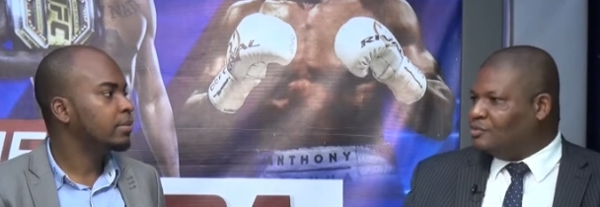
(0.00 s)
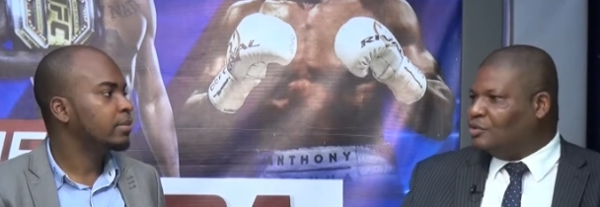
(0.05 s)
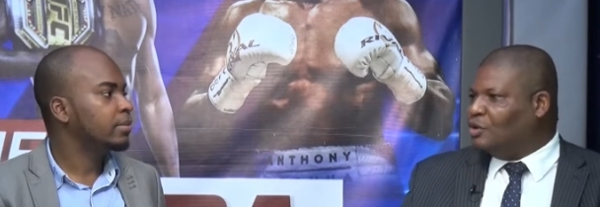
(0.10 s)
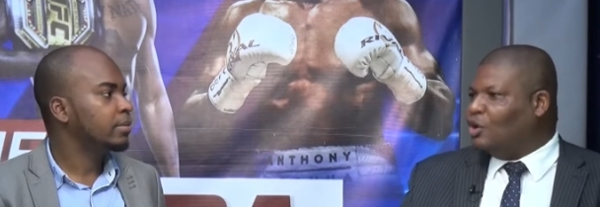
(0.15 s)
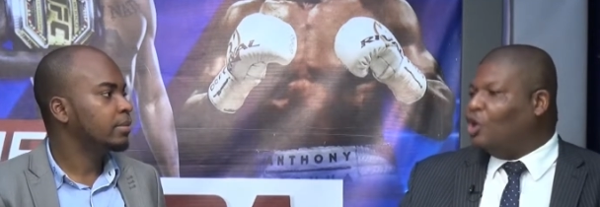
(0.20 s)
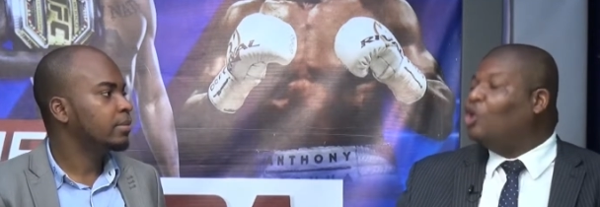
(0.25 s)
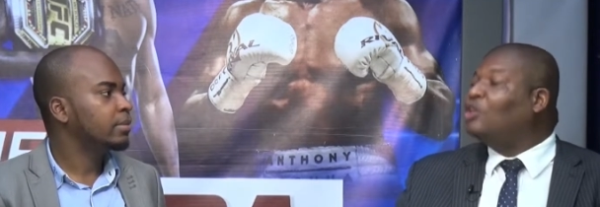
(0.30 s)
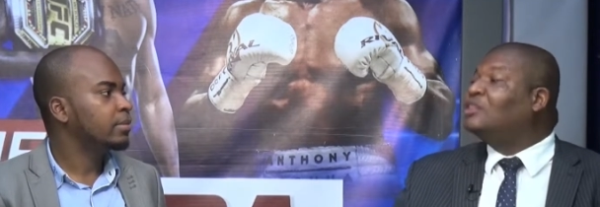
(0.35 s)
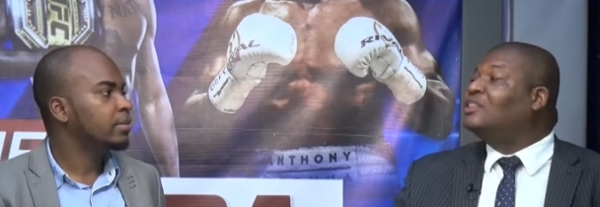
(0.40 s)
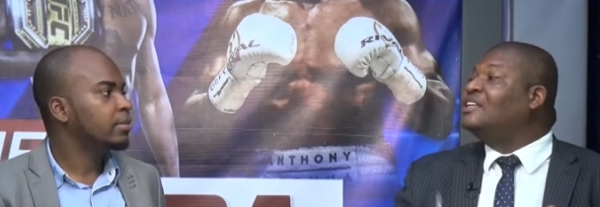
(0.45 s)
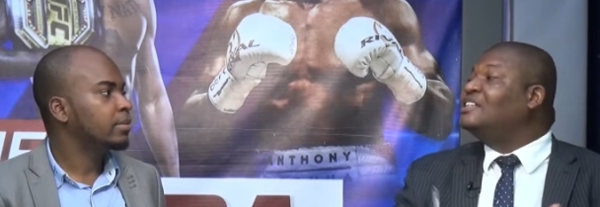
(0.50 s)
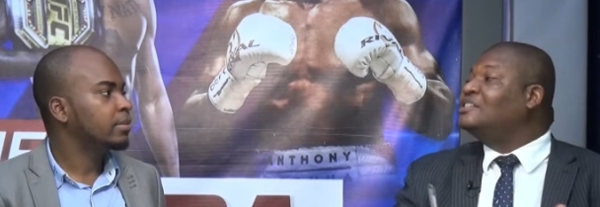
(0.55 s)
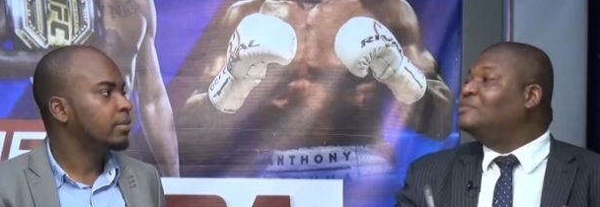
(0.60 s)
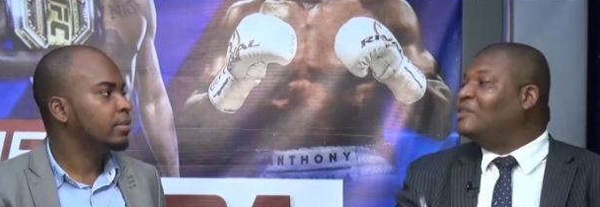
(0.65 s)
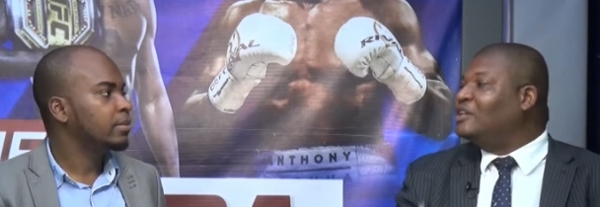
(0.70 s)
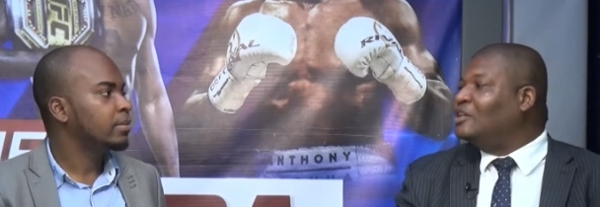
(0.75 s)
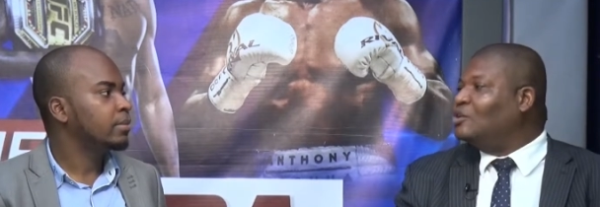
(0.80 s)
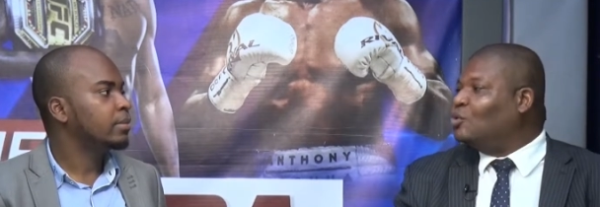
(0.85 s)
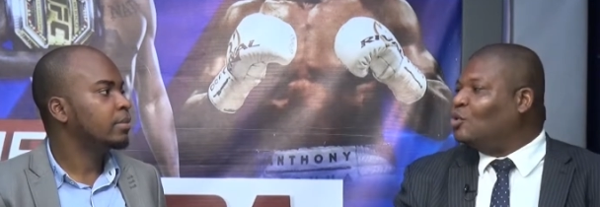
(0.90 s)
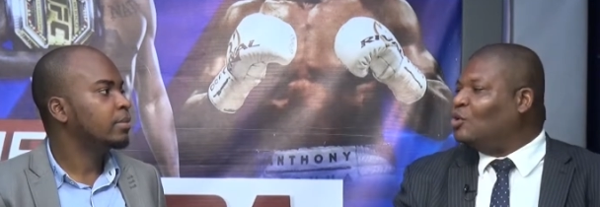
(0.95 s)
Speaker 1: all things being
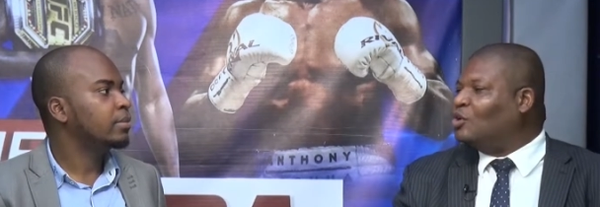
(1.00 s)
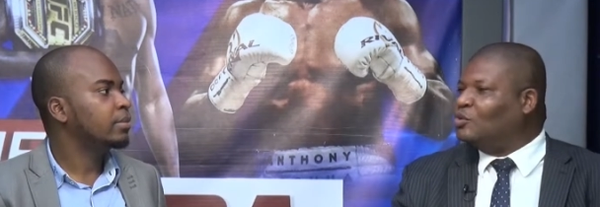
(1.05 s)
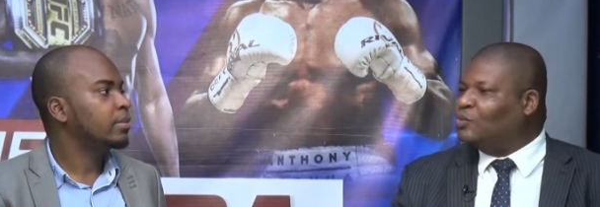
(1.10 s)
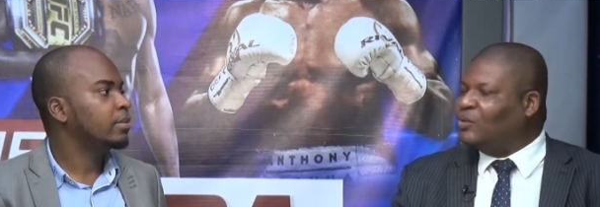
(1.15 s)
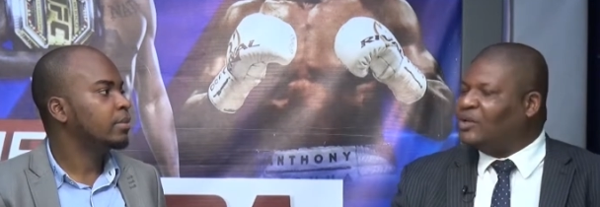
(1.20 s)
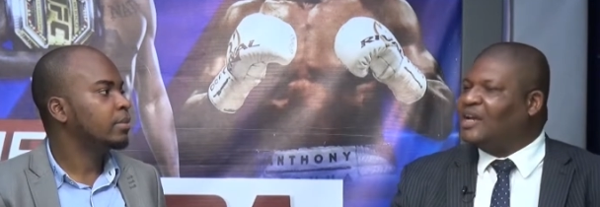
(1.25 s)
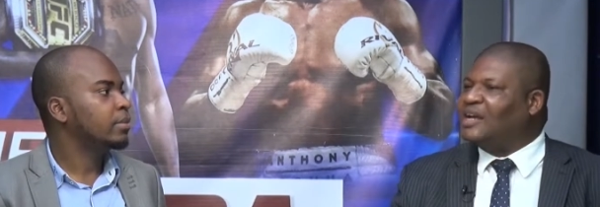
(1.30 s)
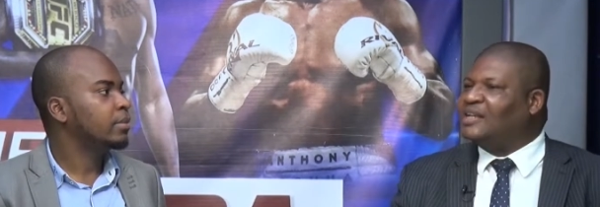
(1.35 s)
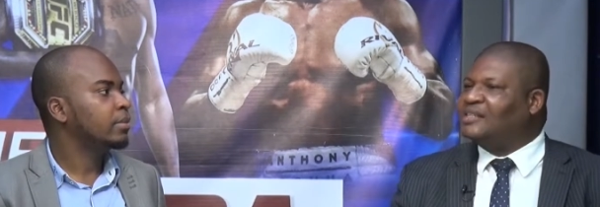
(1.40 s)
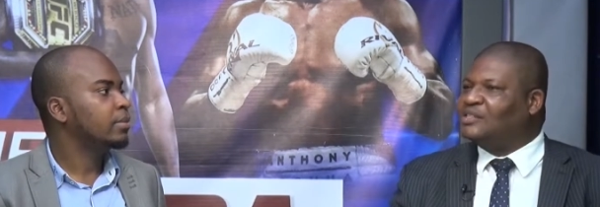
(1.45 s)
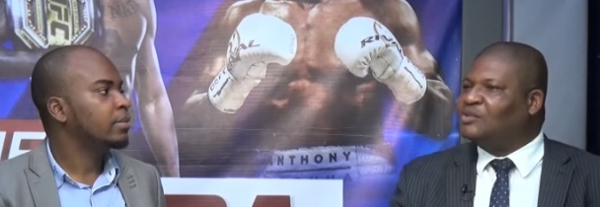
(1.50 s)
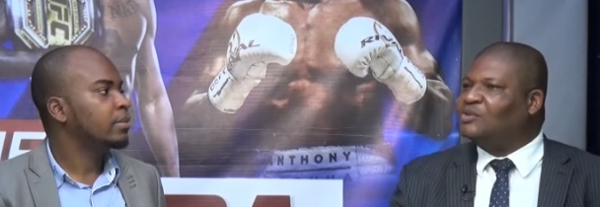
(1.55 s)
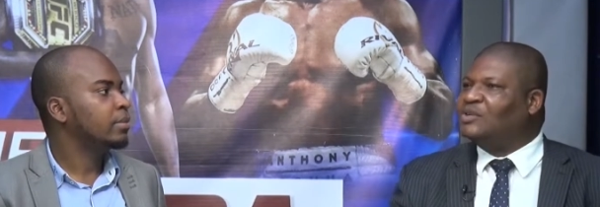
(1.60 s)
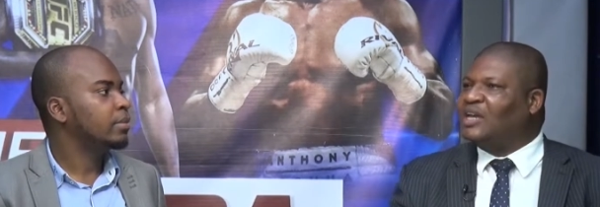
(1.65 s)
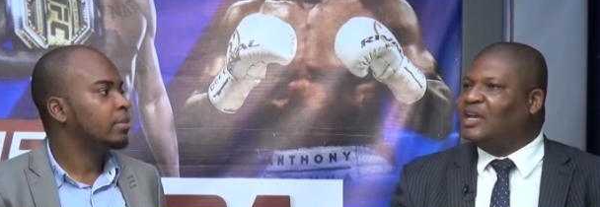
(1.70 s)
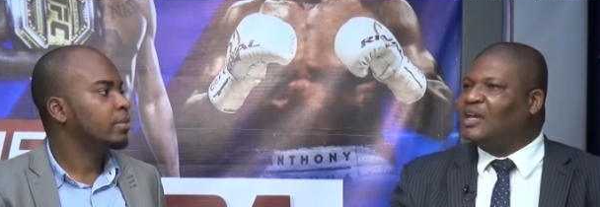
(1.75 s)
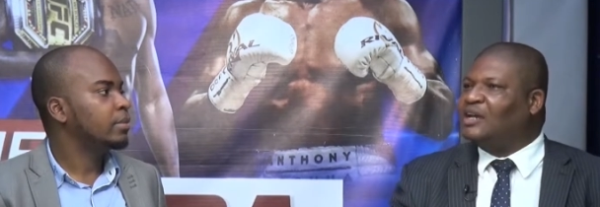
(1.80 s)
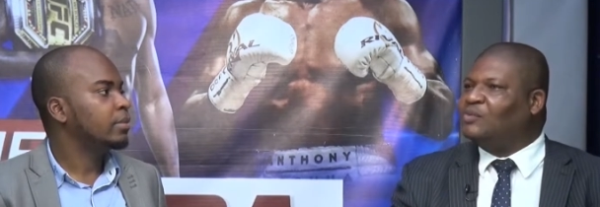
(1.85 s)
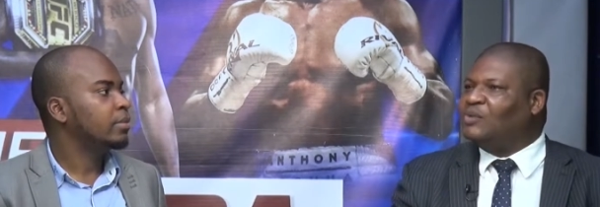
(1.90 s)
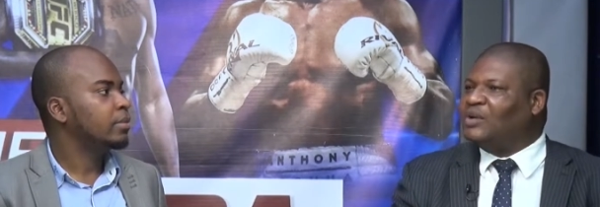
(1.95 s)
equal, we can say,
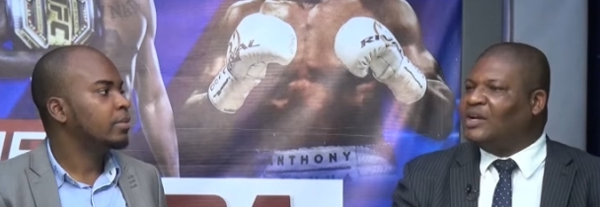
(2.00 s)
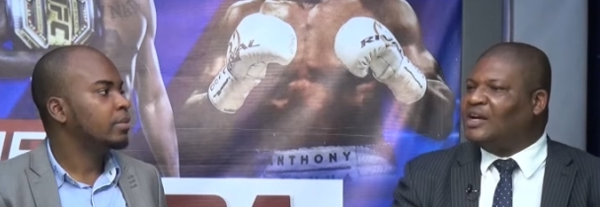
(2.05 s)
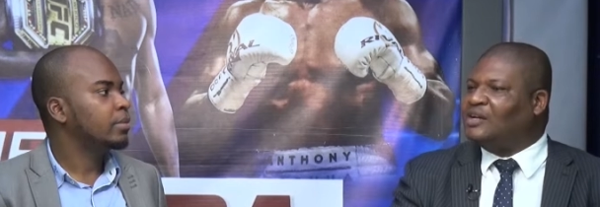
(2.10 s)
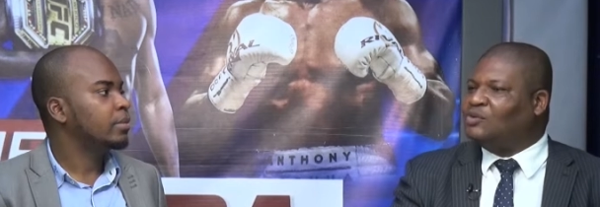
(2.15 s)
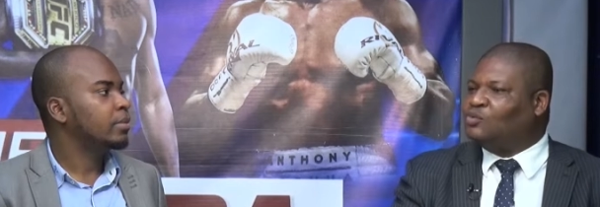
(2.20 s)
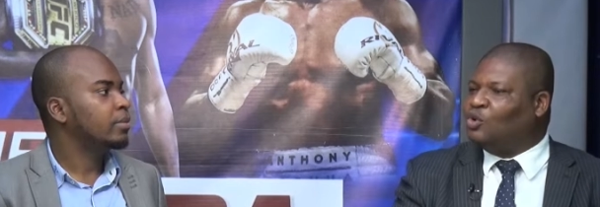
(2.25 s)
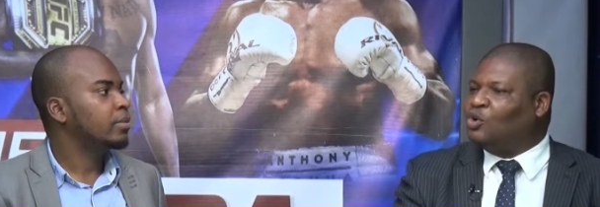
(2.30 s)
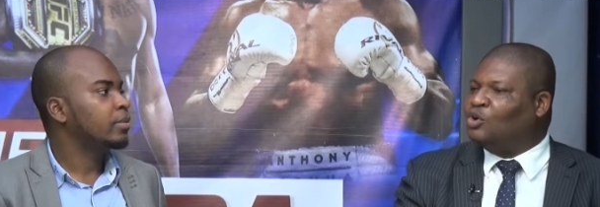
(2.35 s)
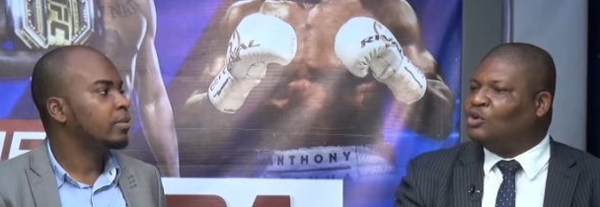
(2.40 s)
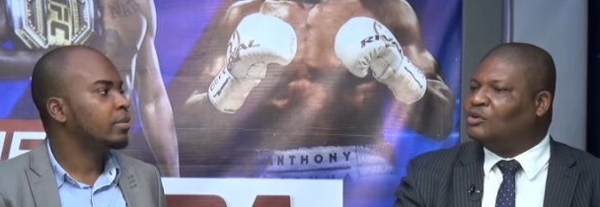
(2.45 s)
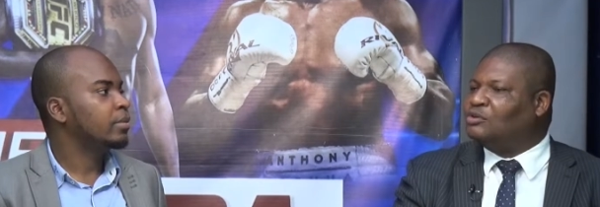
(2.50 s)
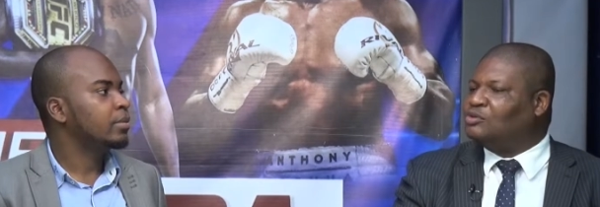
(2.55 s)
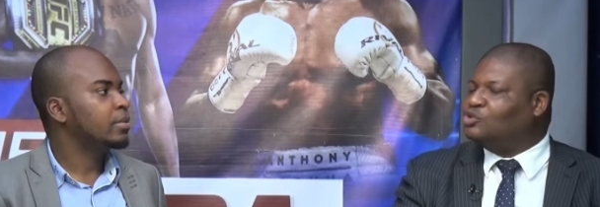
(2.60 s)
okay, we can work